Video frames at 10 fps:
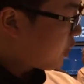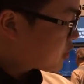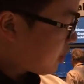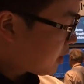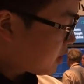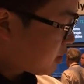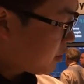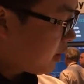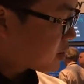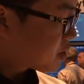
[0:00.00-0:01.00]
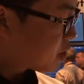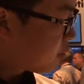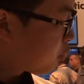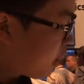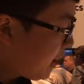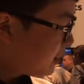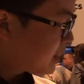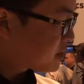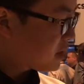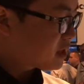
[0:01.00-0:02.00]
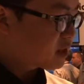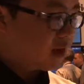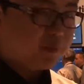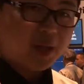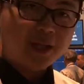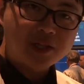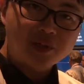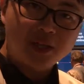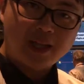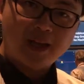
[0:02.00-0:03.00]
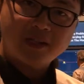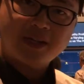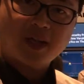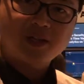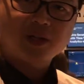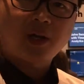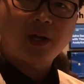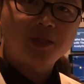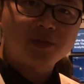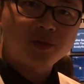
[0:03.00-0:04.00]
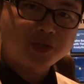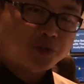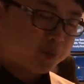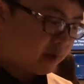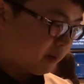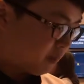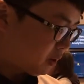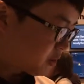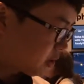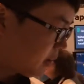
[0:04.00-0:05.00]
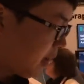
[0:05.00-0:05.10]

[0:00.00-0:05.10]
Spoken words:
we try to do is to bring this system into the data center, into the supercomputer,